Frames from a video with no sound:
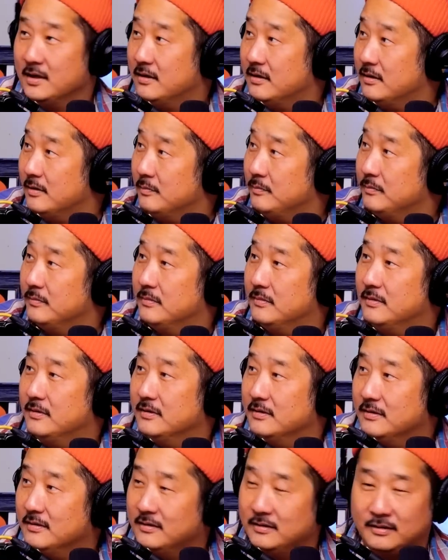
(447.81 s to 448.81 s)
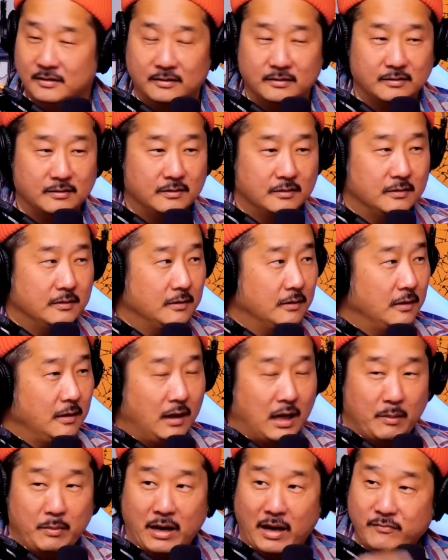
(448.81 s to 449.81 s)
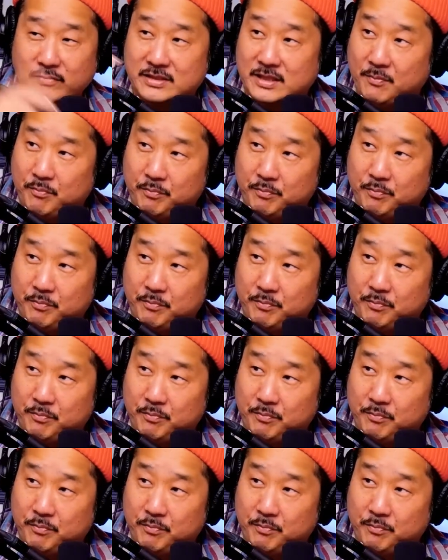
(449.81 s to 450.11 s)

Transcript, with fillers: No, no. Neither of them. Yeah. I mean, I haven't seen